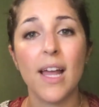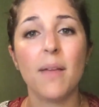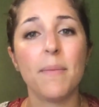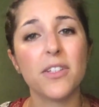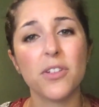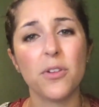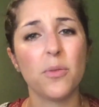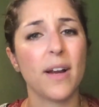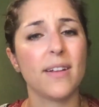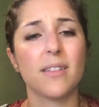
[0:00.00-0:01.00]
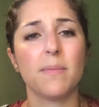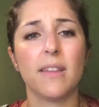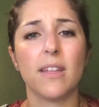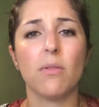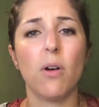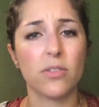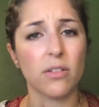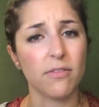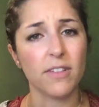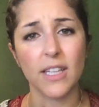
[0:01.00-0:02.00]
make sure you're wearing something that you also
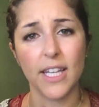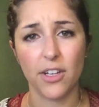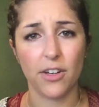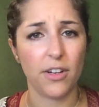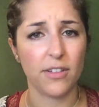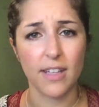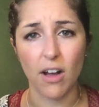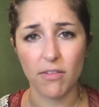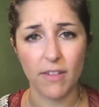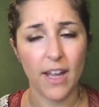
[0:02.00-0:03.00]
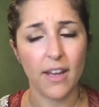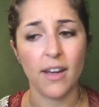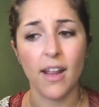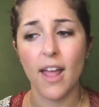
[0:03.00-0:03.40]
feel like you're yourself in.